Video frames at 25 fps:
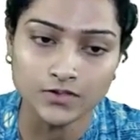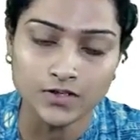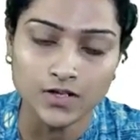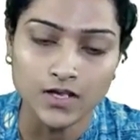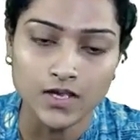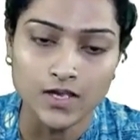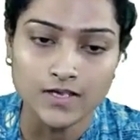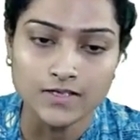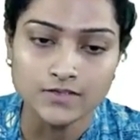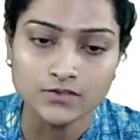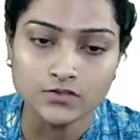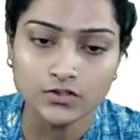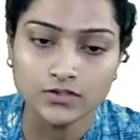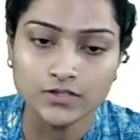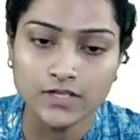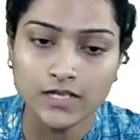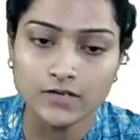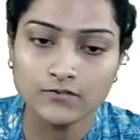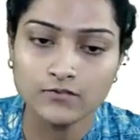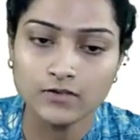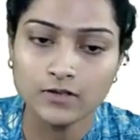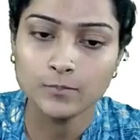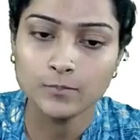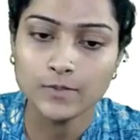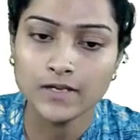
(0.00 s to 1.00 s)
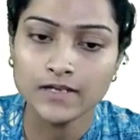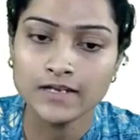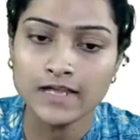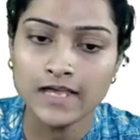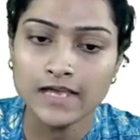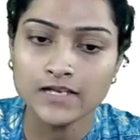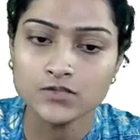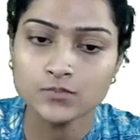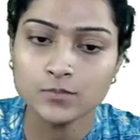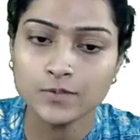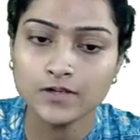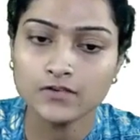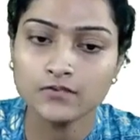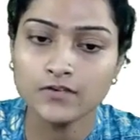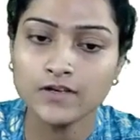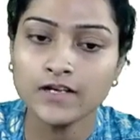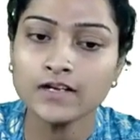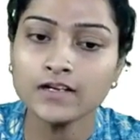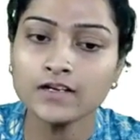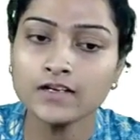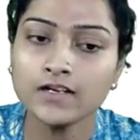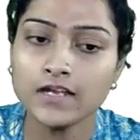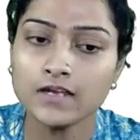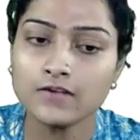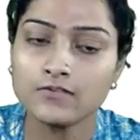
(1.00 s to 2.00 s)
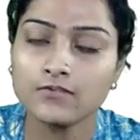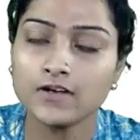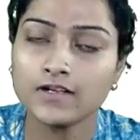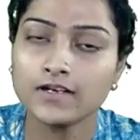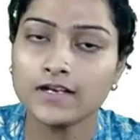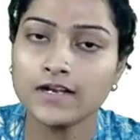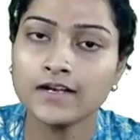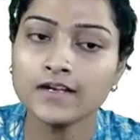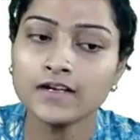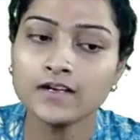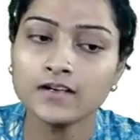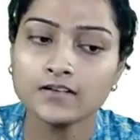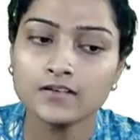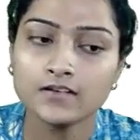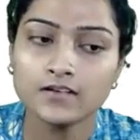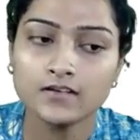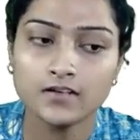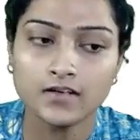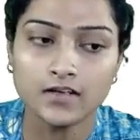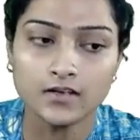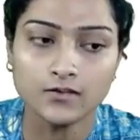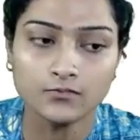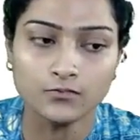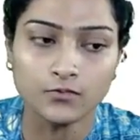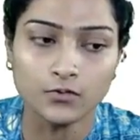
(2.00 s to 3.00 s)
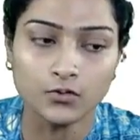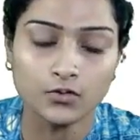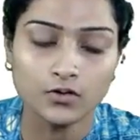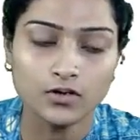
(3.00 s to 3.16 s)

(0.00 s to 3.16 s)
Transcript: So there will be edge between T1 and T4.